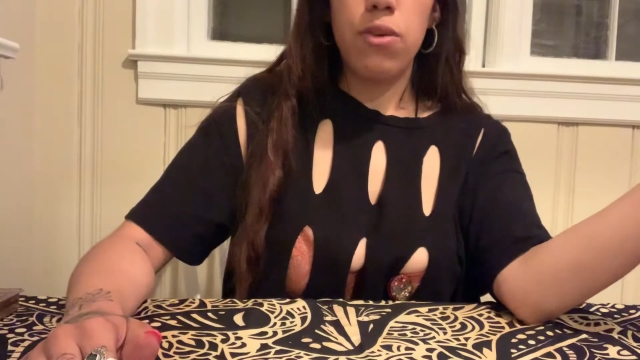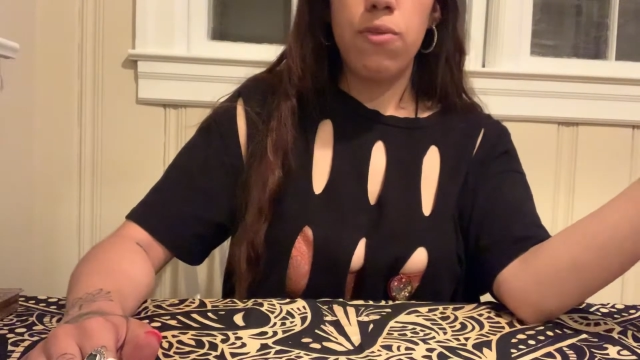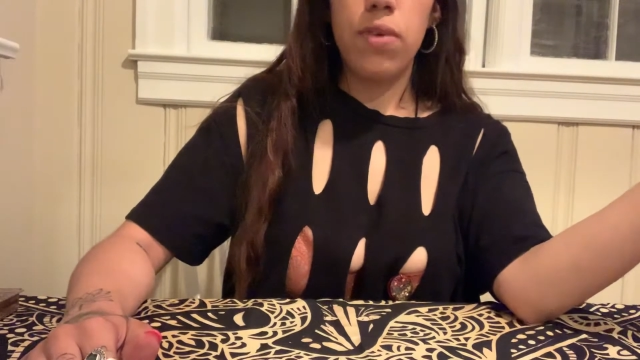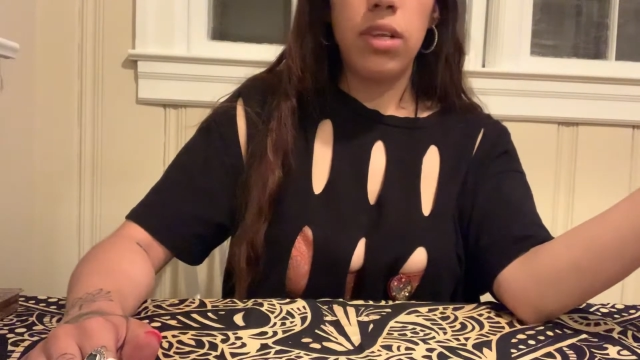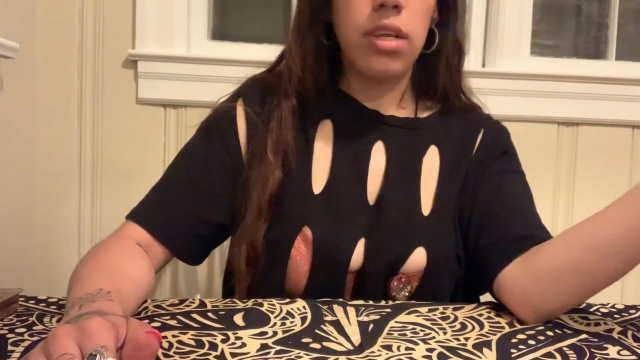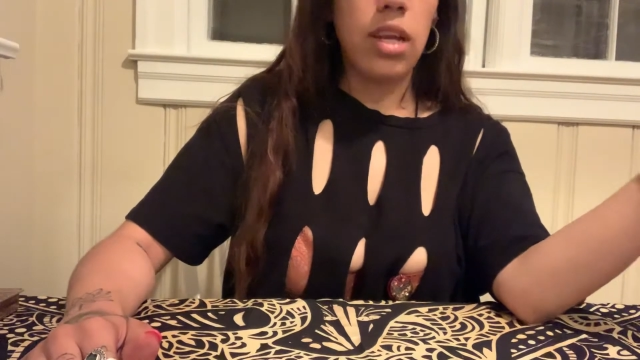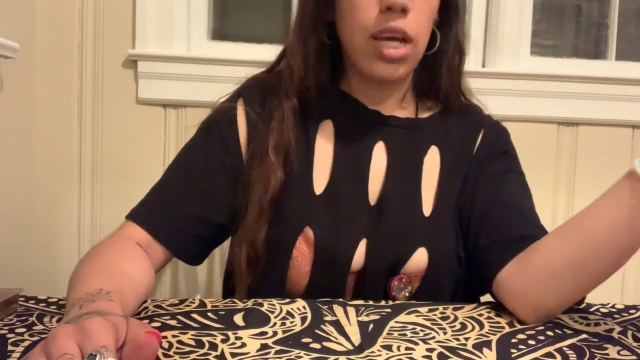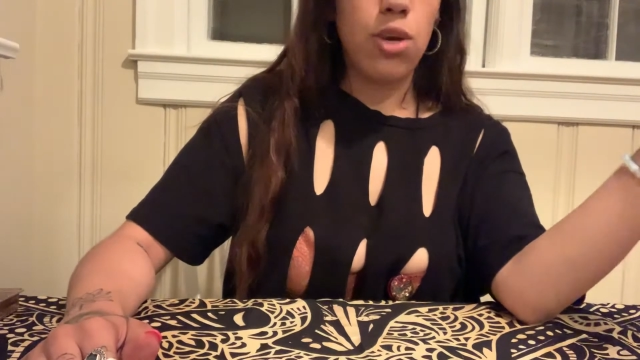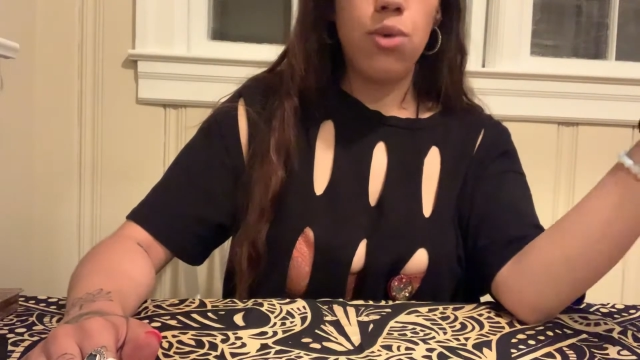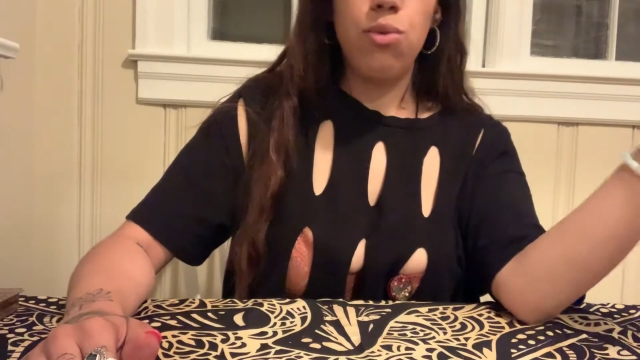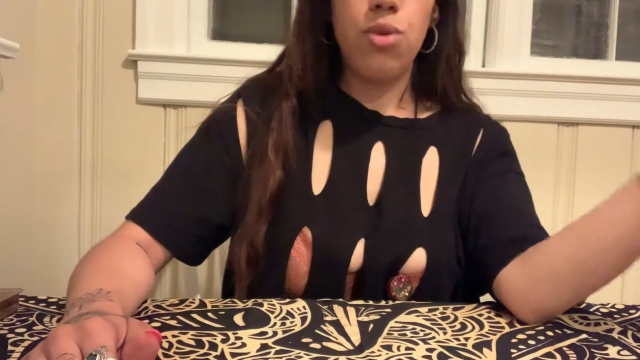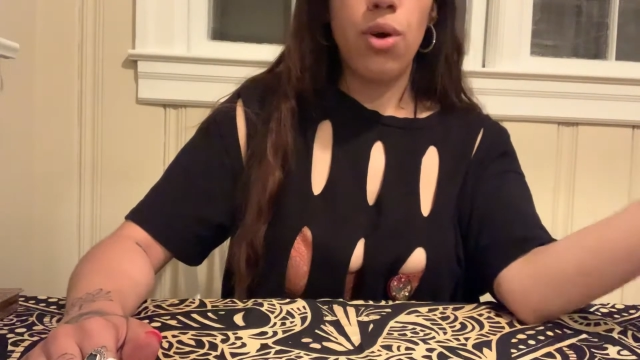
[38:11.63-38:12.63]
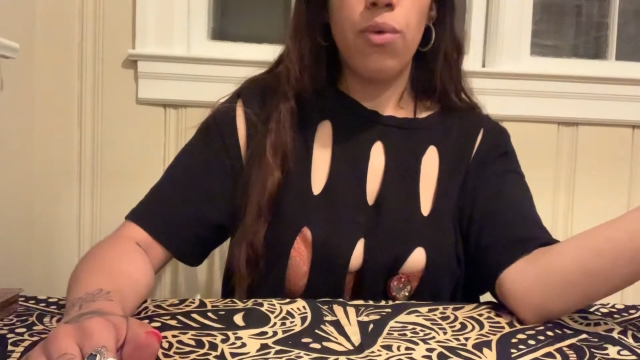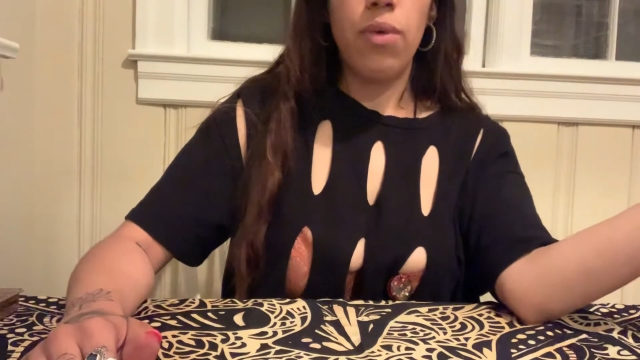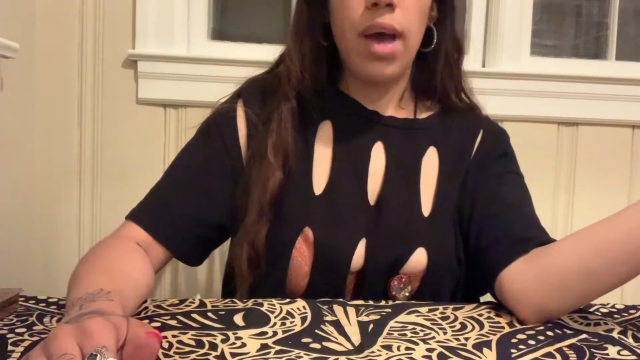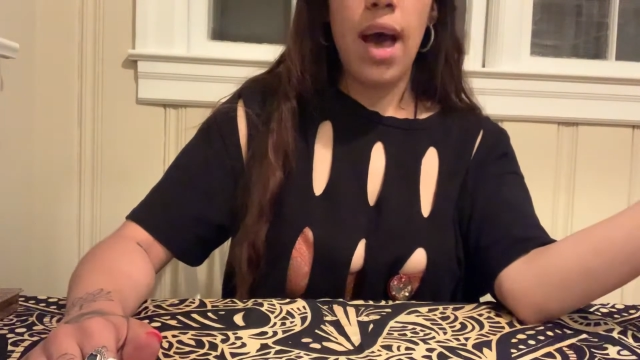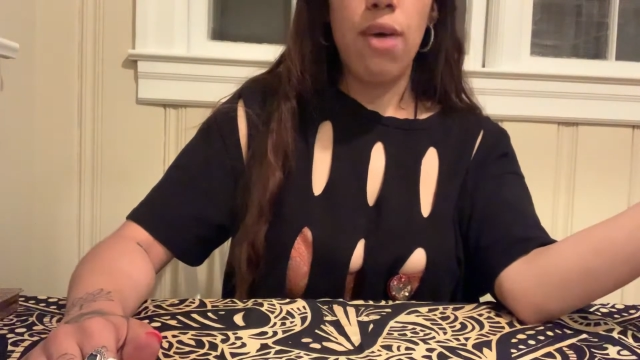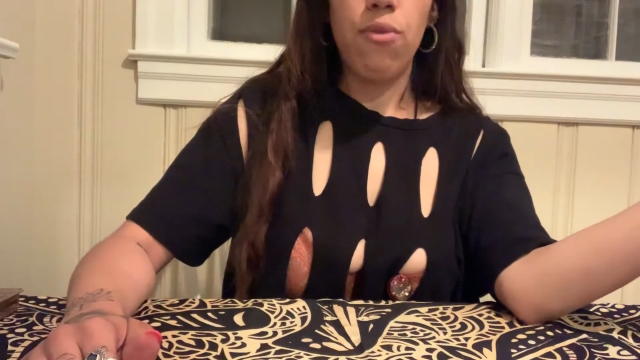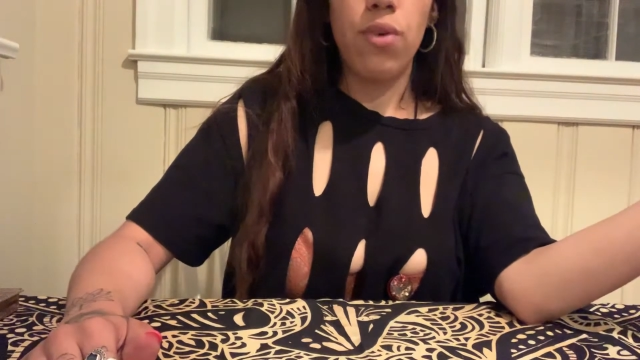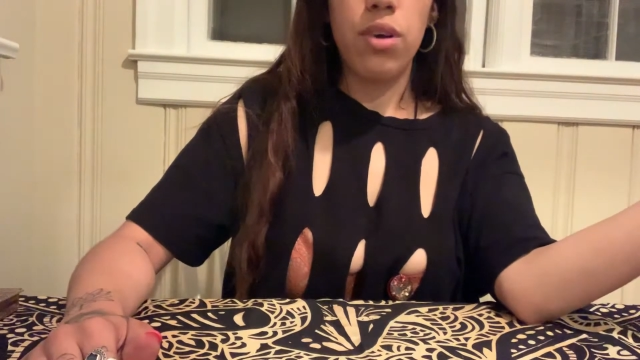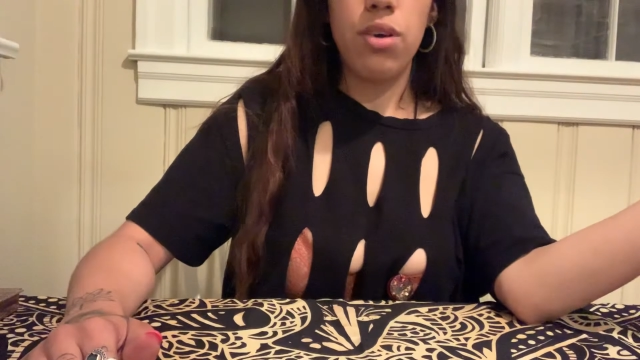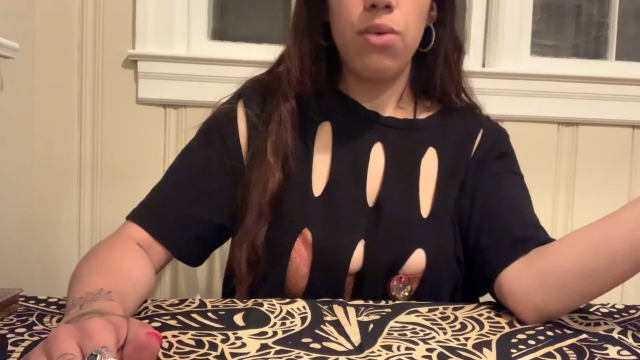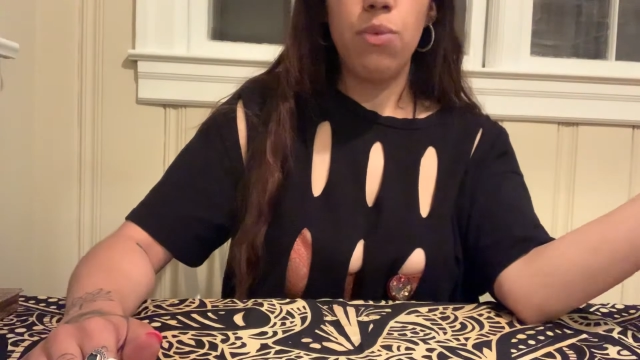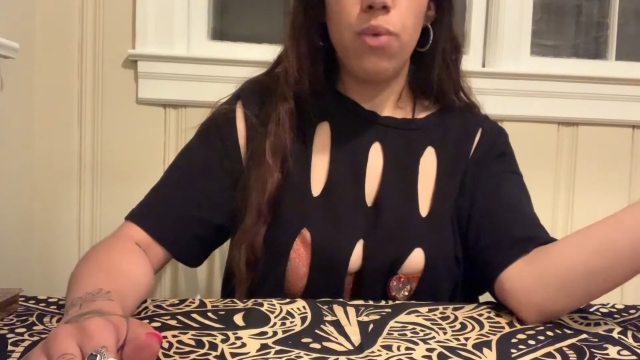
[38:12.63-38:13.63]
of feeling like you don't have
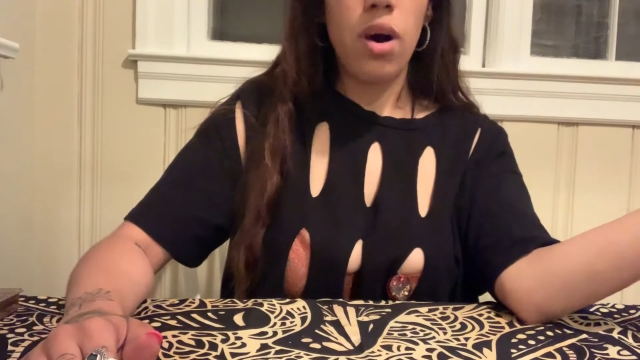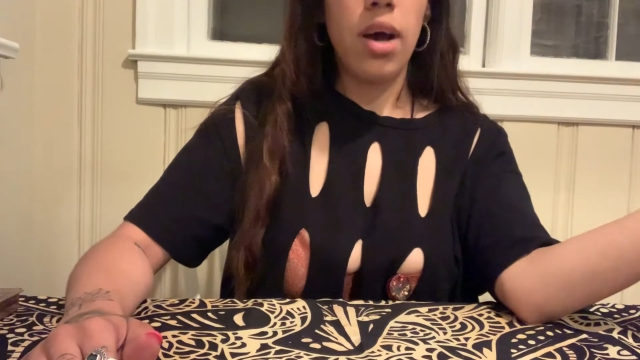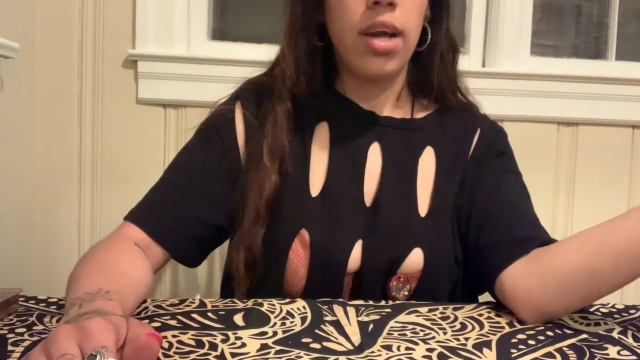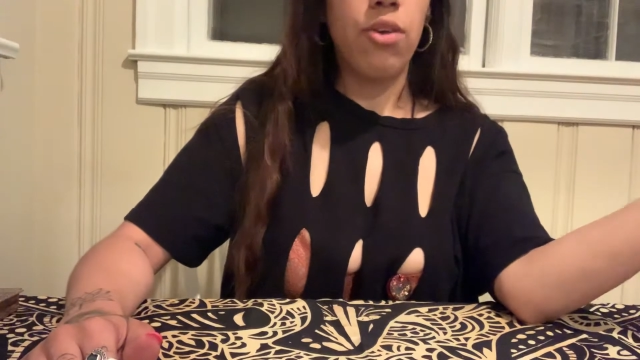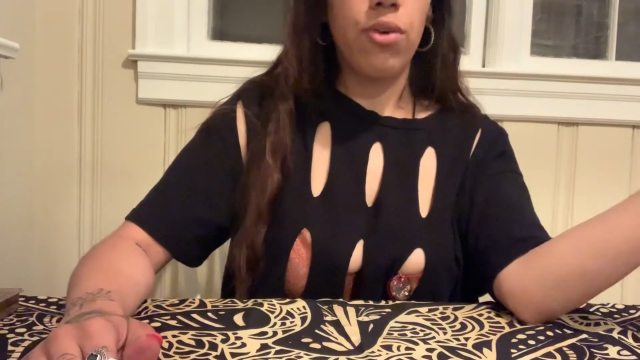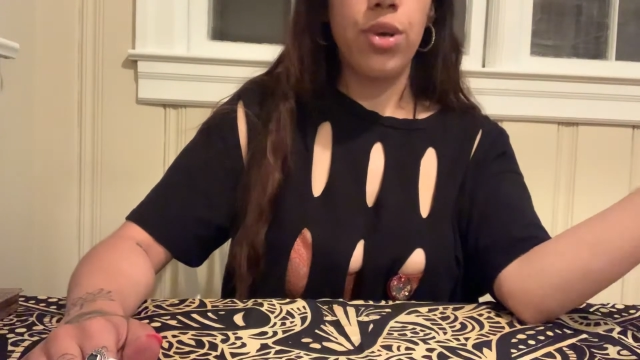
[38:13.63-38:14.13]
what you want,